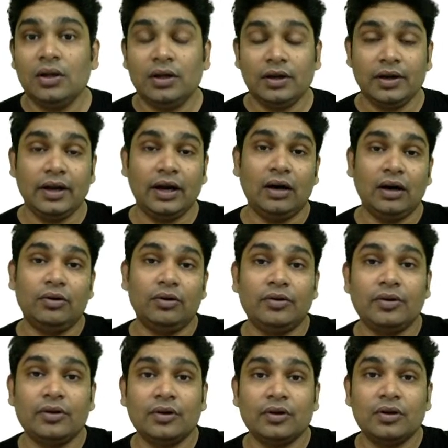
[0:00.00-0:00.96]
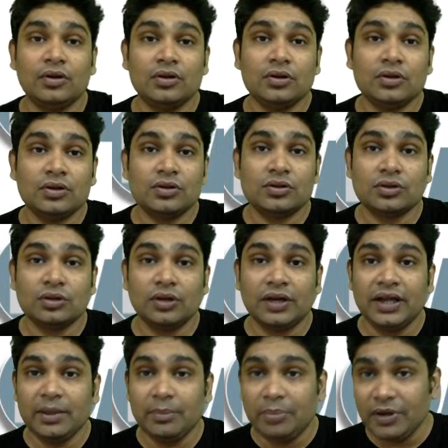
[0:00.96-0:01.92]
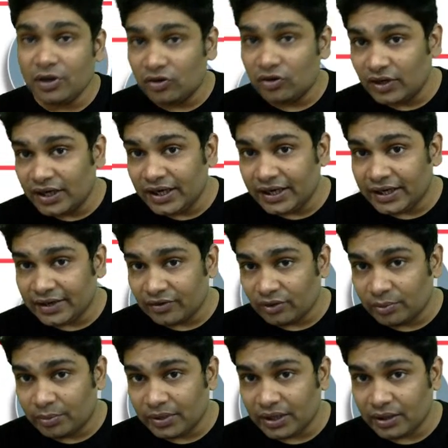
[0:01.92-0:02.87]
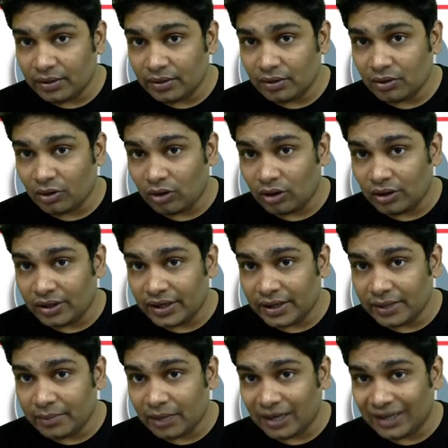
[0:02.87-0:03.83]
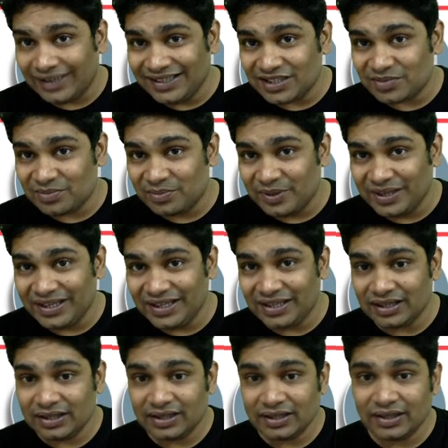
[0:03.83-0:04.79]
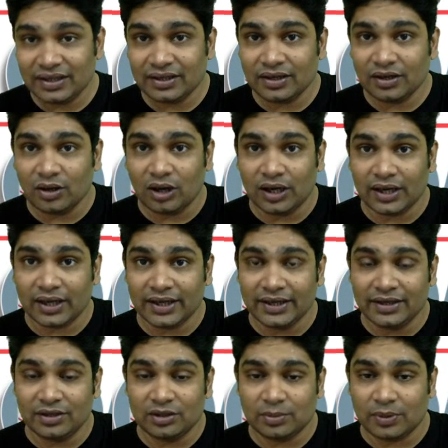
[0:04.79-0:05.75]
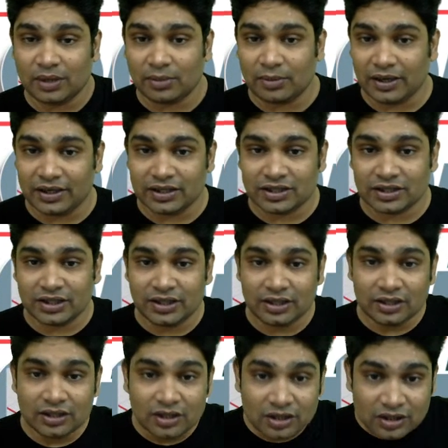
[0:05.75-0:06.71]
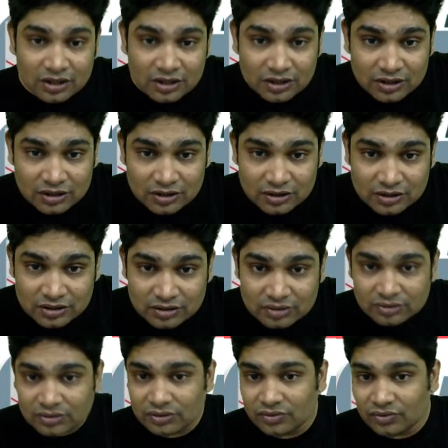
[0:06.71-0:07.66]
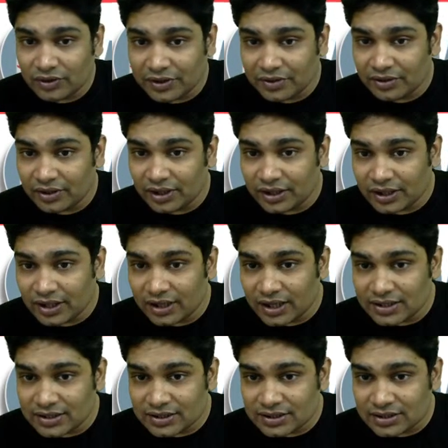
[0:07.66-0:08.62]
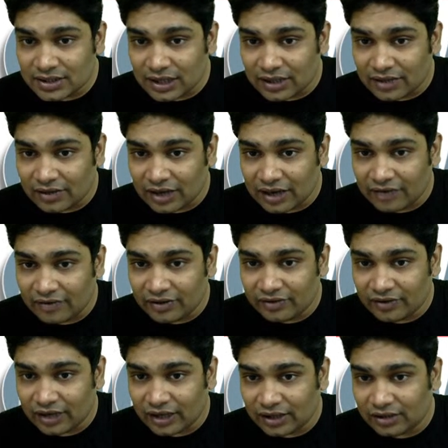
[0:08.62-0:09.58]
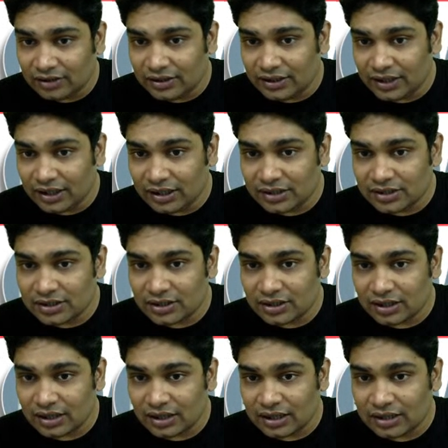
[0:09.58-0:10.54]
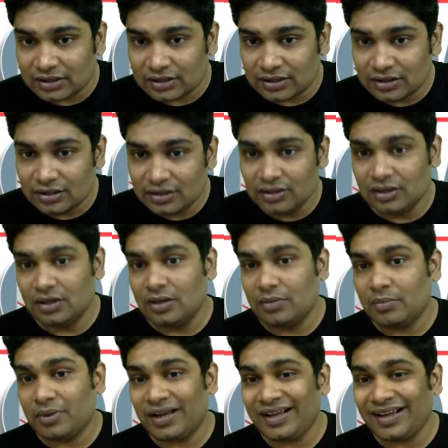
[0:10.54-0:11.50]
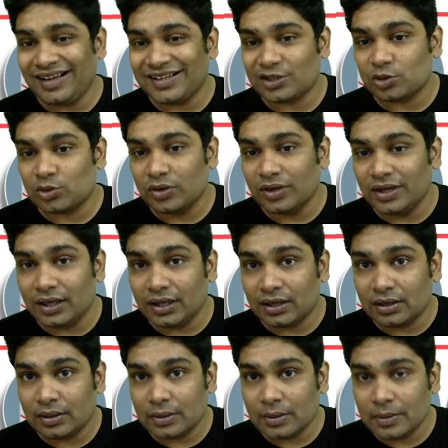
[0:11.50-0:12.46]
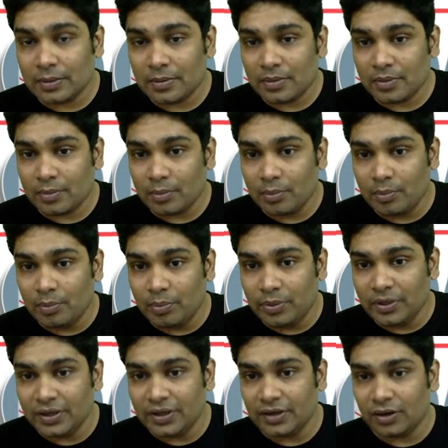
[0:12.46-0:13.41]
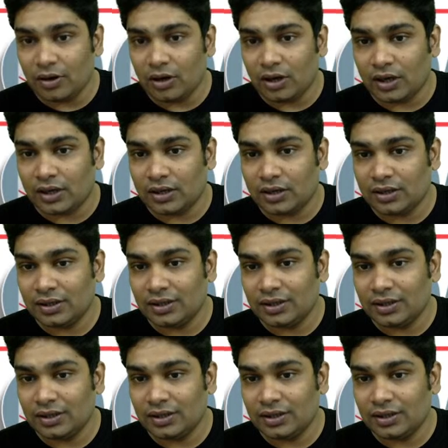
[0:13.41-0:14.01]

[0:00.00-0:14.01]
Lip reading: Now, so dB over dt would be already minus b not e to the power minus t. So what you realize is that I would have had the answer as pi r square b naught